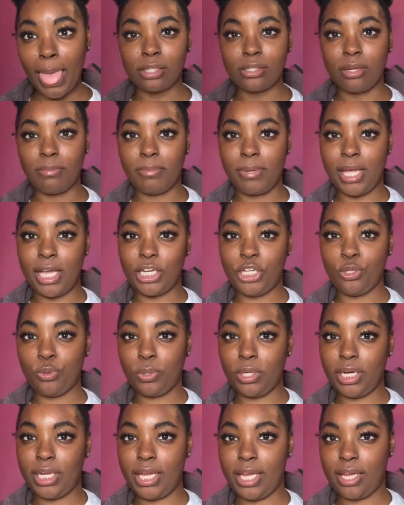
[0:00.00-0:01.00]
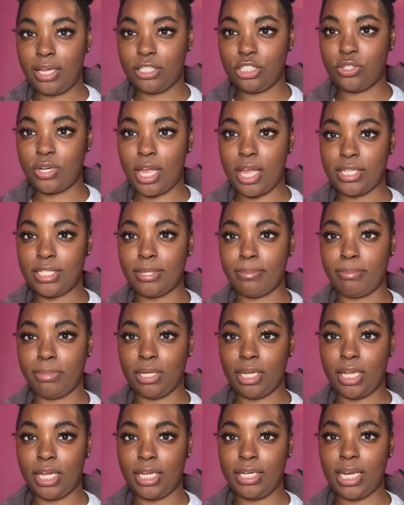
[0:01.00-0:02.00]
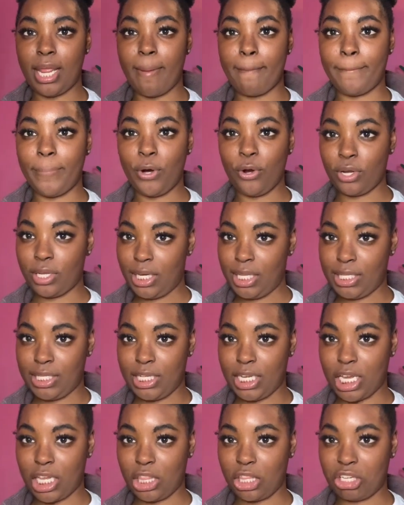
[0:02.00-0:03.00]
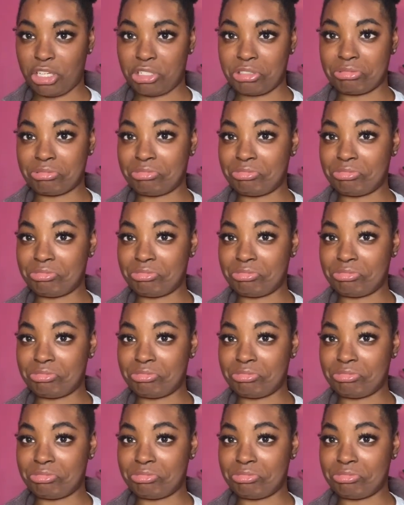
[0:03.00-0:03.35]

But I do want to try some blonde and burgundy together.